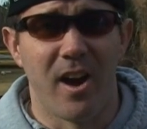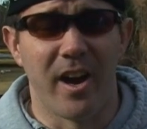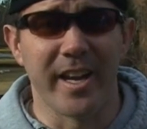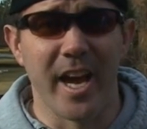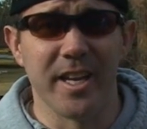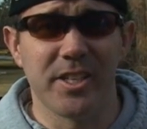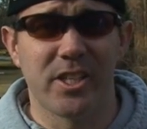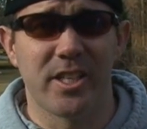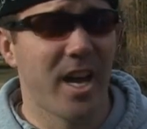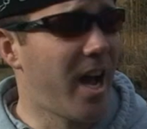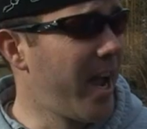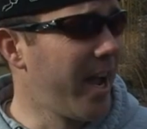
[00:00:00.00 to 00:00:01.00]
All right,
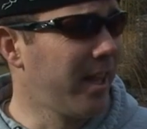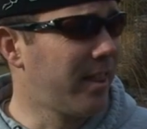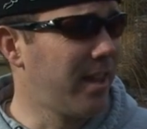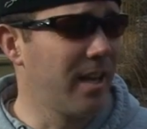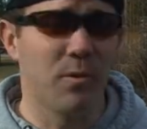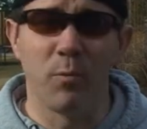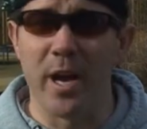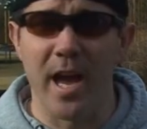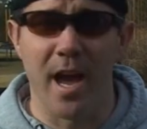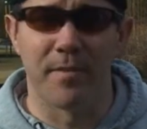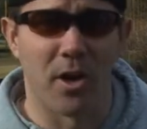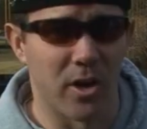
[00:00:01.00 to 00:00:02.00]
guys, I think we have